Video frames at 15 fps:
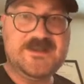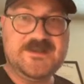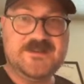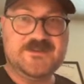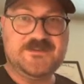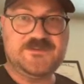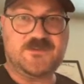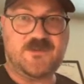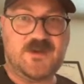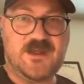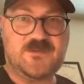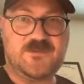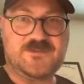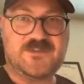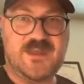So
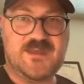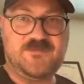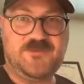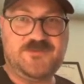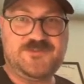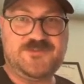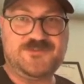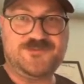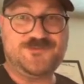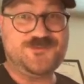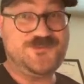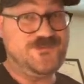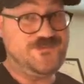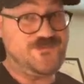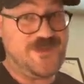I was able to
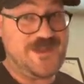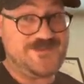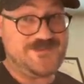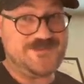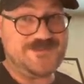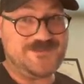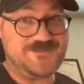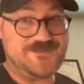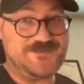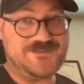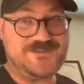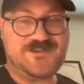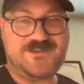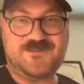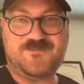do the right thing this
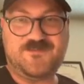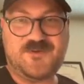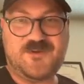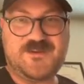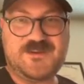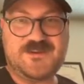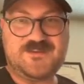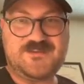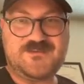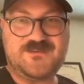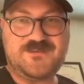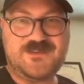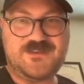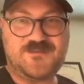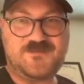time, brought
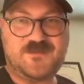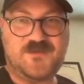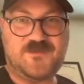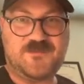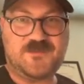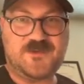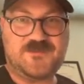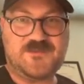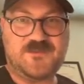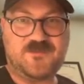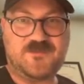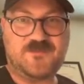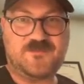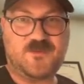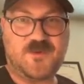in the Pokemon that
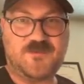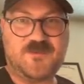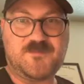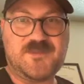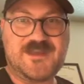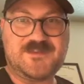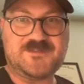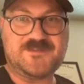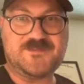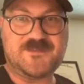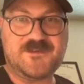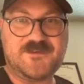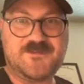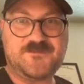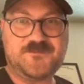performed best
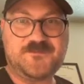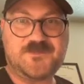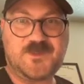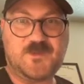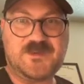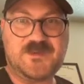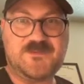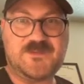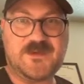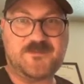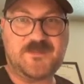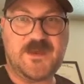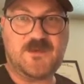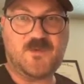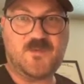there. We get
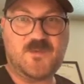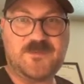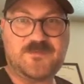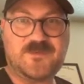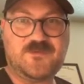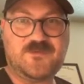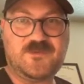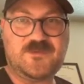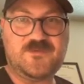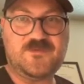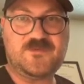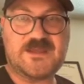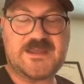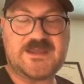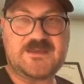that Power Whip
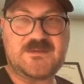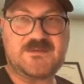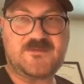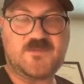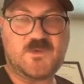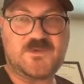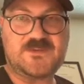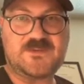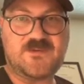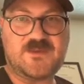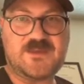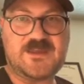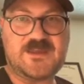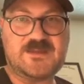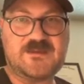through, and I'm going to go
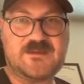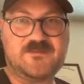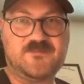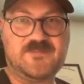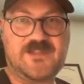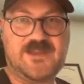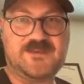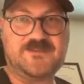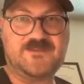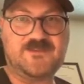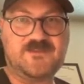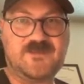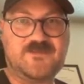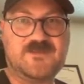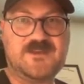ahead and blind
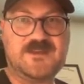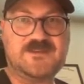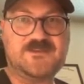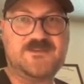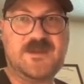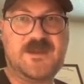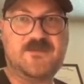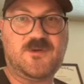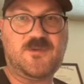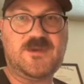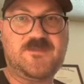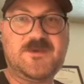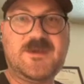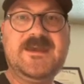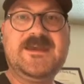throw the next Power
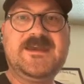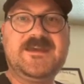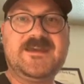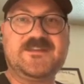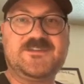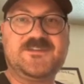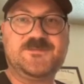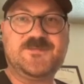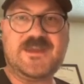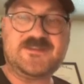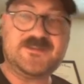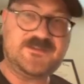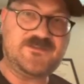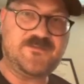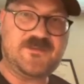Whip,
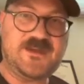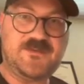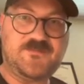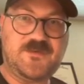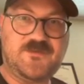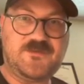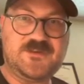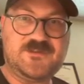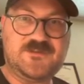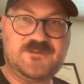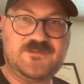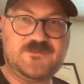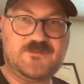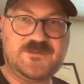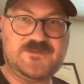expecting that my opponent
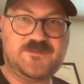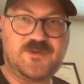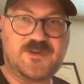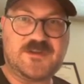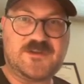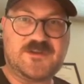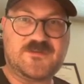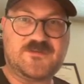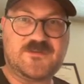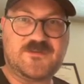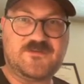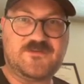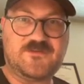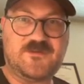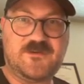was bringing in
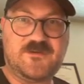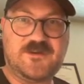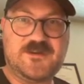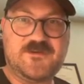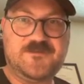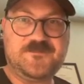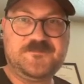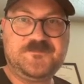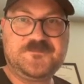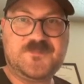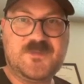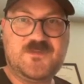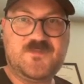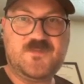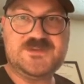their Lucario,
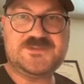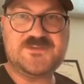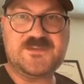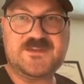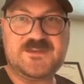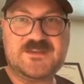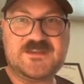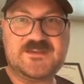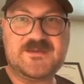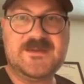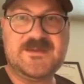which they did.